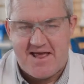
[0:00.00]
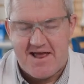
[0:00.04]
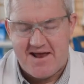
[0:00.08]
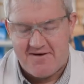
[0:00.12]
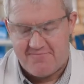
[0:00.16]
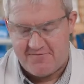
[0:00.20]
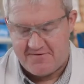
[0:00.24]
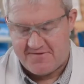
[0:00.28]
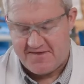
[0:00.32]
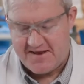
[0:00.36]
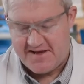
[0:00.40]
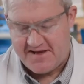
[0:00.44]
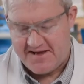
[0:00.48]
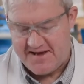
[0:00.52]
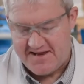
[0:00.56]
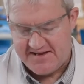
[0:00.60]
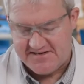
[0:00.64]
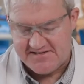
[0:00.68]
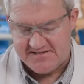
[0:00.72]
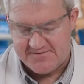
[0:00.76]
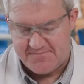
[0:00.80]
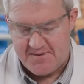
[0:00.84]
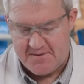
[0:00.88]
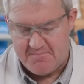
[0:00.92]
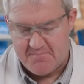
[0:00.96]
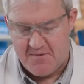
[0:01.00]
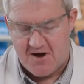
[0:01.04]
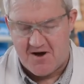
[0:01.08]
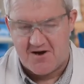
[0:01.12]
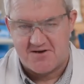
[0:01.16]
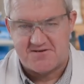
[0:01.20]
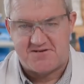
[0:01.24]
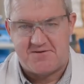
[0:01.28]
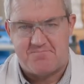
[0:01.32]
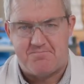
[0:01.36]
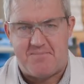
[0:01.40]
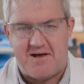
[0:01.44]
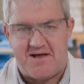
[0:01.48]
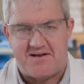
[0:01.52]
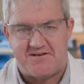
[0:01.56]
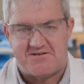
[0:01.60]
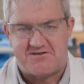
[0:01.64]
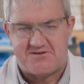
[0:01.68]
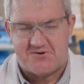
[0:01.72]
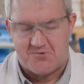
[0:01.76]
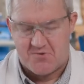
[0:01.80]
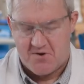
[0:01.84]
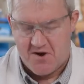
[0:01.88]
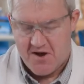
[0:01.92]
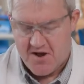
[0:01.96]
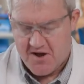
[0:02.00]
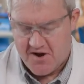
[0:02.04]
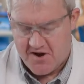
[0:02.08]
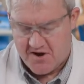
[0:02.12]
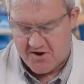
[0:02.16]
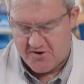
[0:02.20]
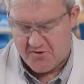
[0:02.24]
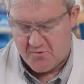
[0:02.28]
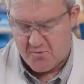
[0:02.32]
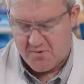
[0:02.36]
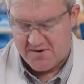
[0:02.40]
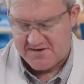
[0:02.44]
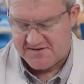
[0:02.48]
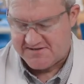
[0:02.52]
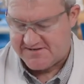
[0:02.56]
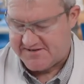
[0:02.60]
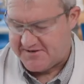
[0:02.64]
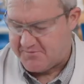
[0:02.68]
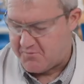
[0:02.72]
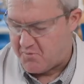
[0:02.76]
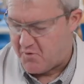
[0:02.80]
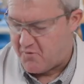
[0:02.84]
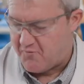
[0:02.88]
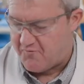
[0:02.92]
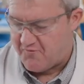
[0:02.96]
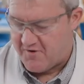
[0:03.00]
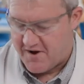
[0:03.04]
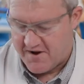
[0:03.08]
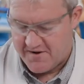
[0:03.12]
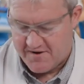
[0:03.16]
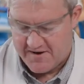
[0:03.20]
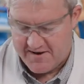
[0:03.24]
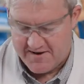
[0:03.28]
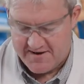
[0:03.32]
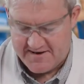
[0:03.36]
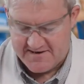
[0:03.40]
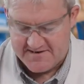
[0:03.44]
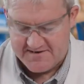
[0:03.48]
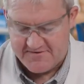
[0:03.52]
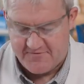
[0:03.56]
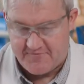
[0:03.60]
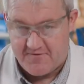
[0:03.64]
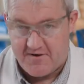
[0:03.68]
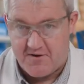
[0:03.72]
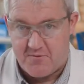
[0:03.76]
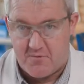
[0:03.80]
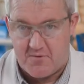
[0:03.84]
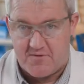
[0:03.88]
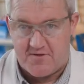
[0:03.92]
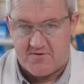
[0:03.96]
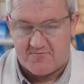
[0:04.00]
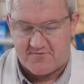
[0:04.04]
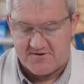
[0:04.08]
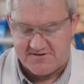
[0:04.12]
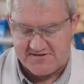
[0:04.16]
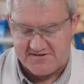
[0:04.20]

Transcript: Everything needs to be marked in pencil, otherwise it will run and interfere with the